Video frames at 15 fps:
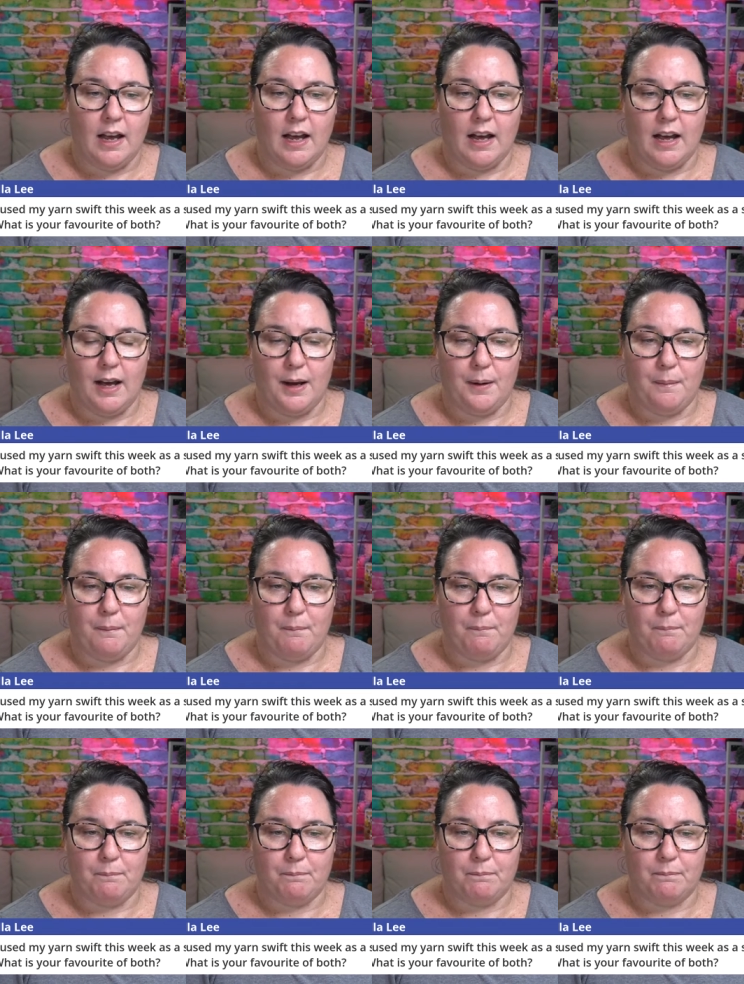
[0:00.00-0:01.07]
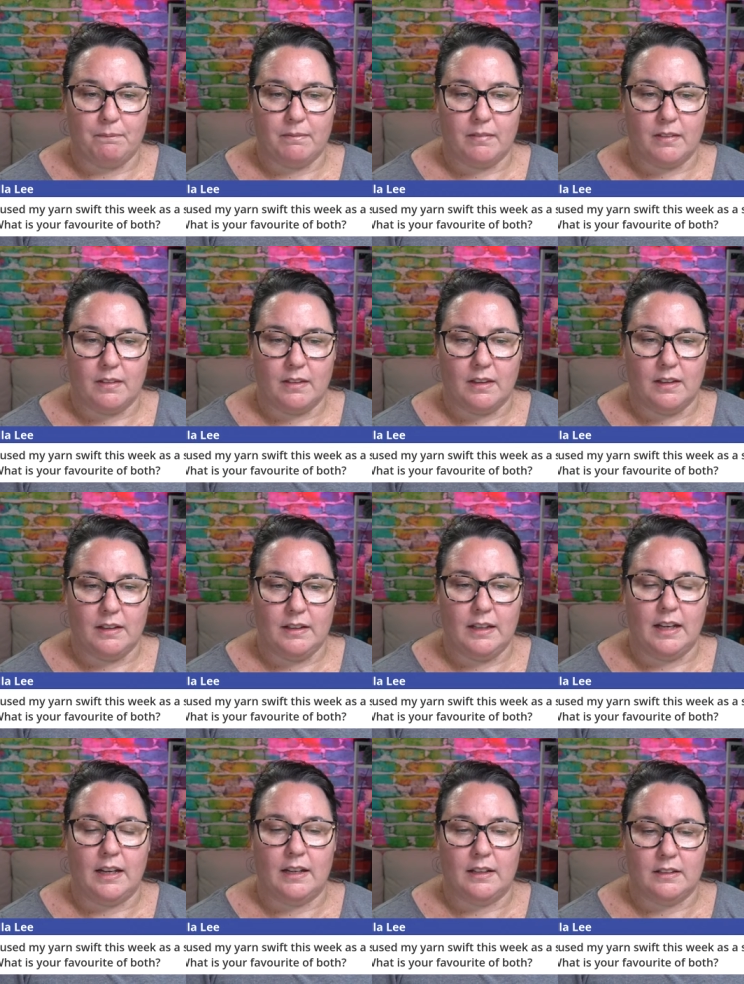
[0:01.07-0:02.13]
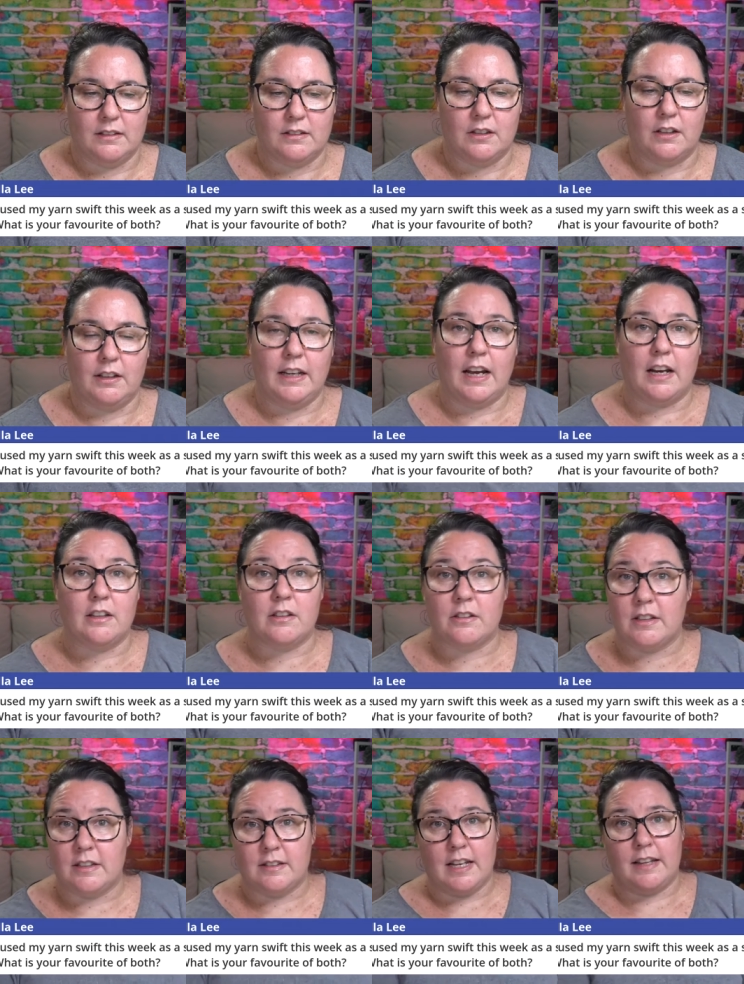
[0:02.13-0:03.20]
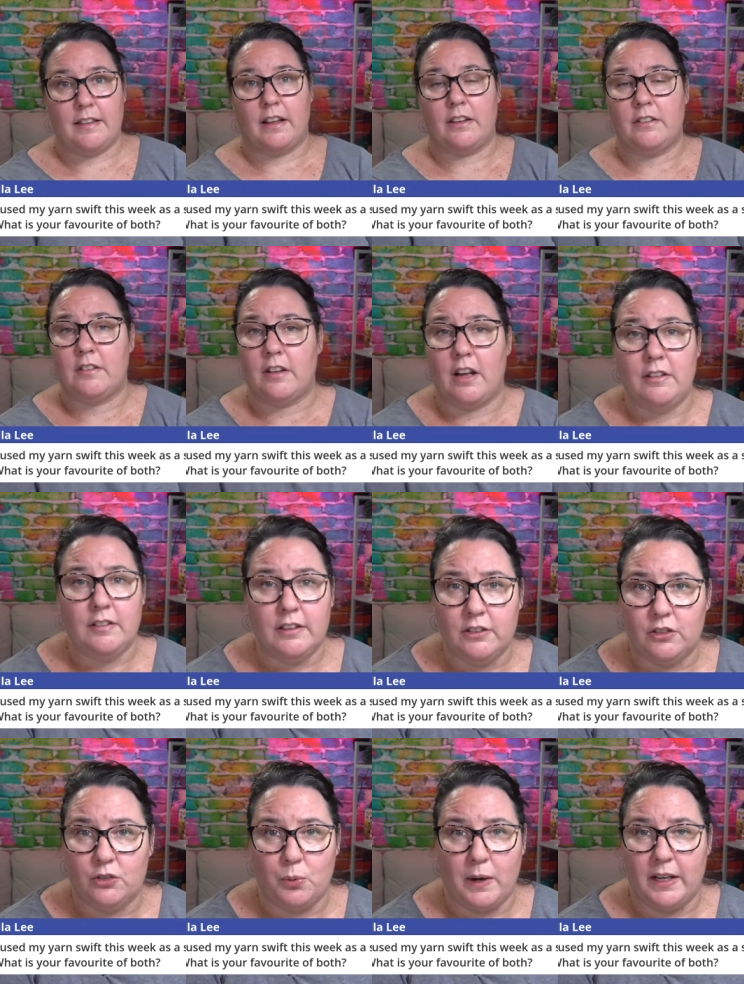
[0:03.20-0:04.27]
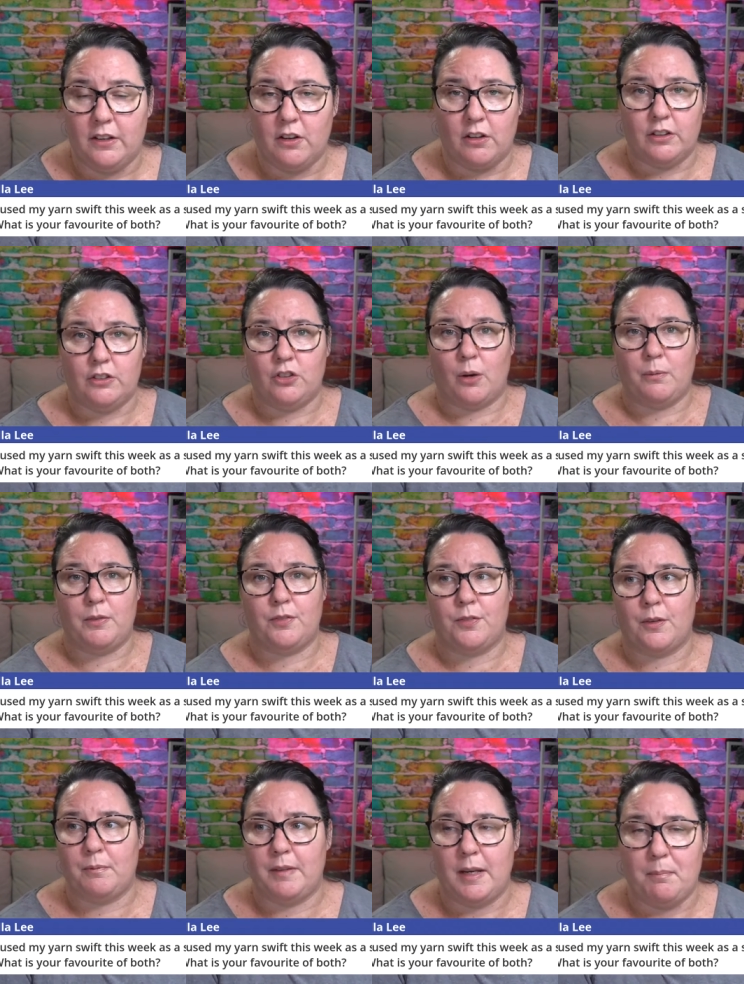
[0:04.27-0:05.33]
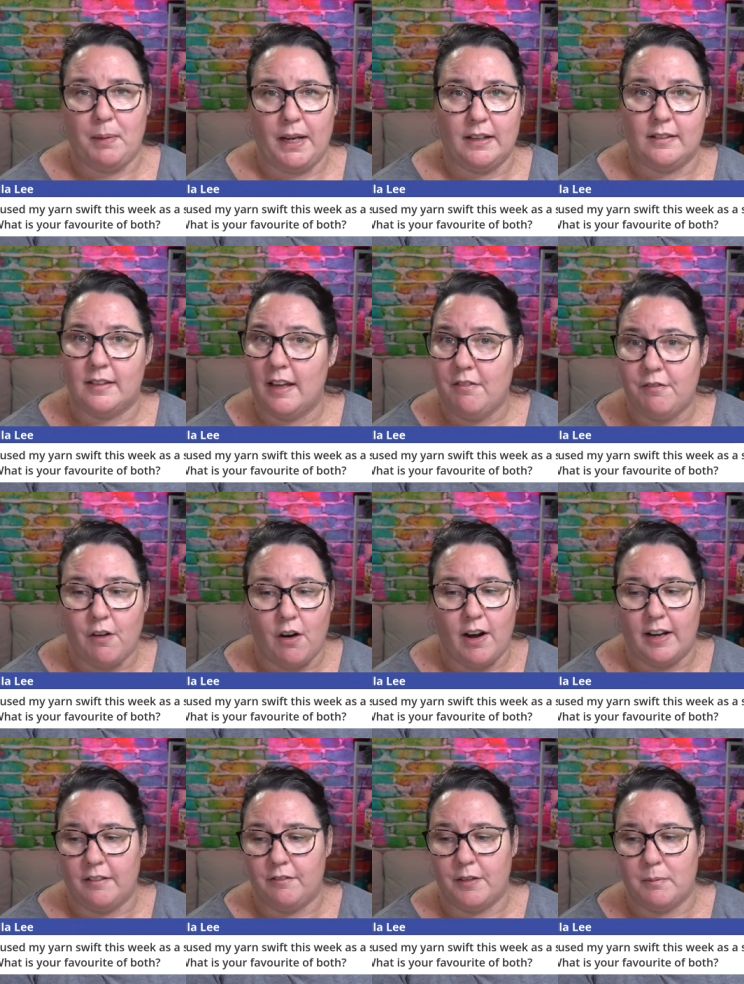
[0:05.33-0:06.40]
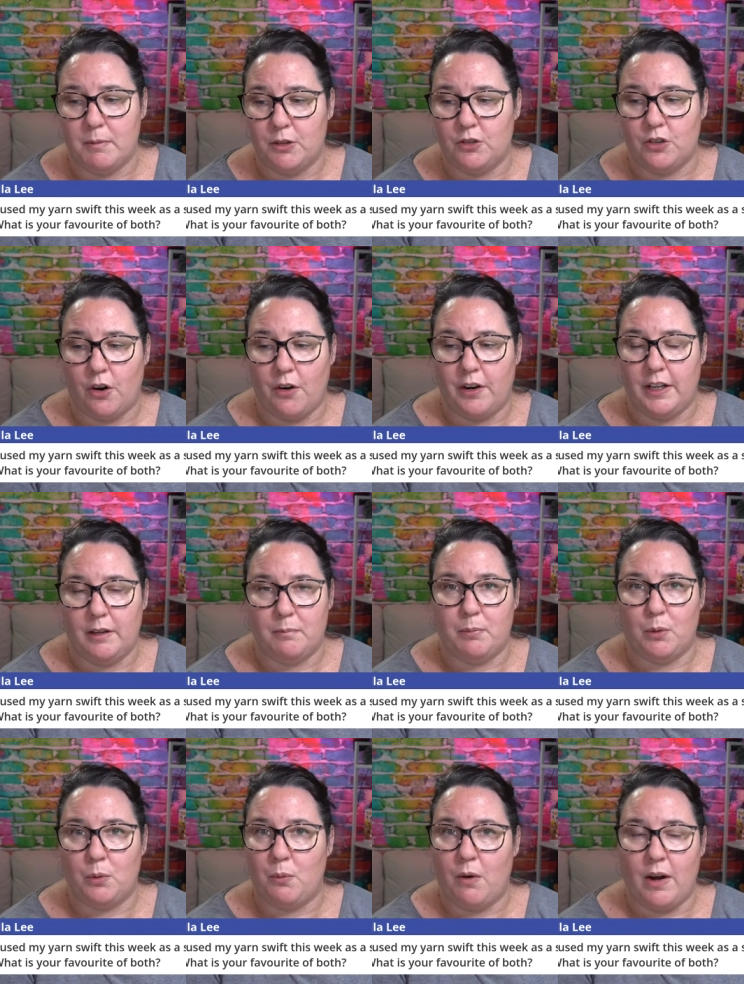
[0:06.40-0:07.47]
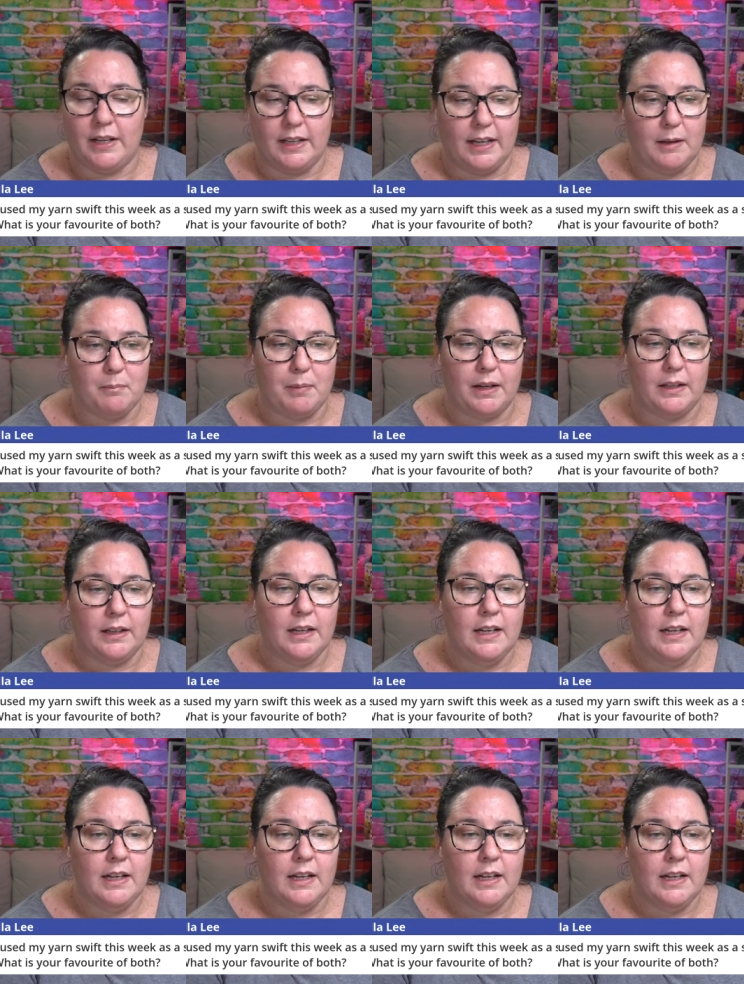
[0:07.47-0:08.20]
Um, yeah. So yeah, because I was gonna say those, those little twenty dollar jobs from Knit Picks, they're fine for the majority of ball winding. But